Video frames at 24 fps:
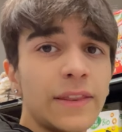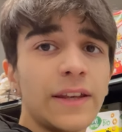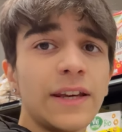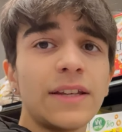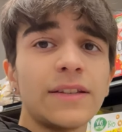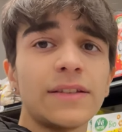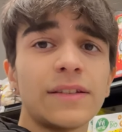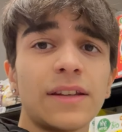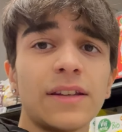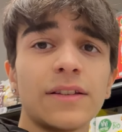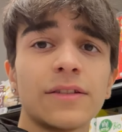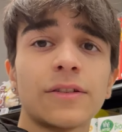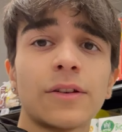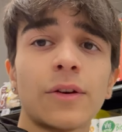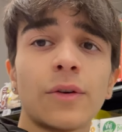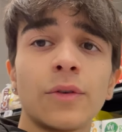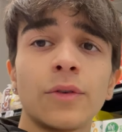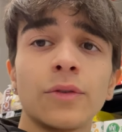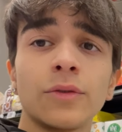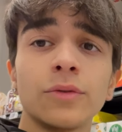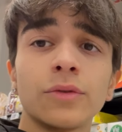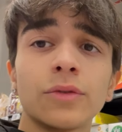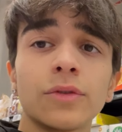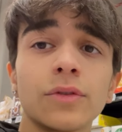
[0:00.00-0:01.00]
This is so
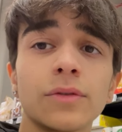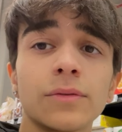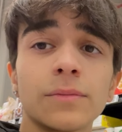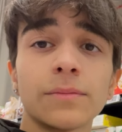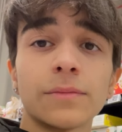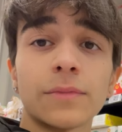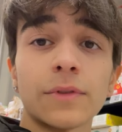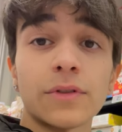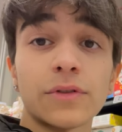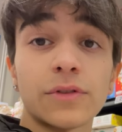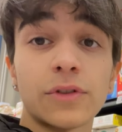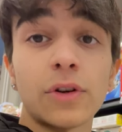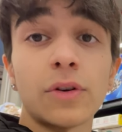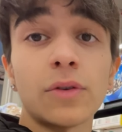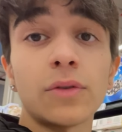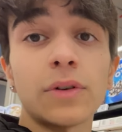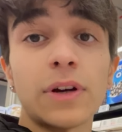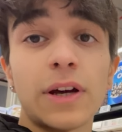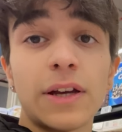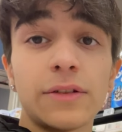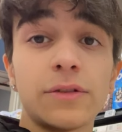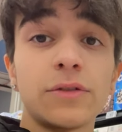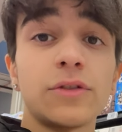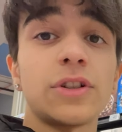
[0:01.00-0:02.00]
good. So
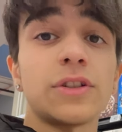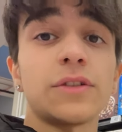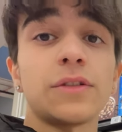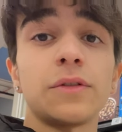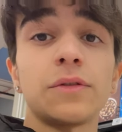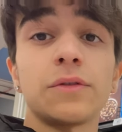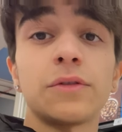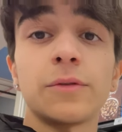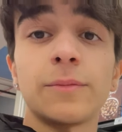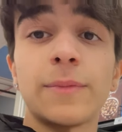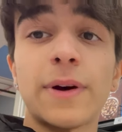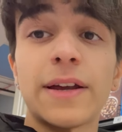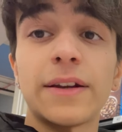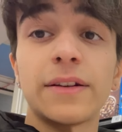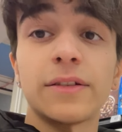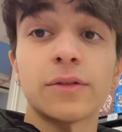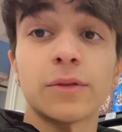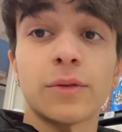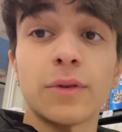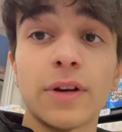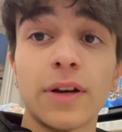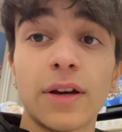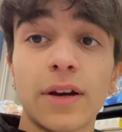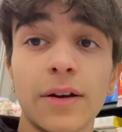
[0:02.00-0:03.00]
I suggest you to buy
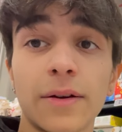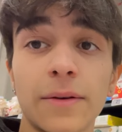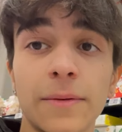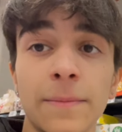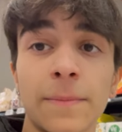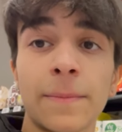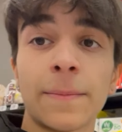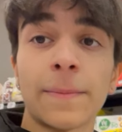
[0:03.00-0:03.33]
last week.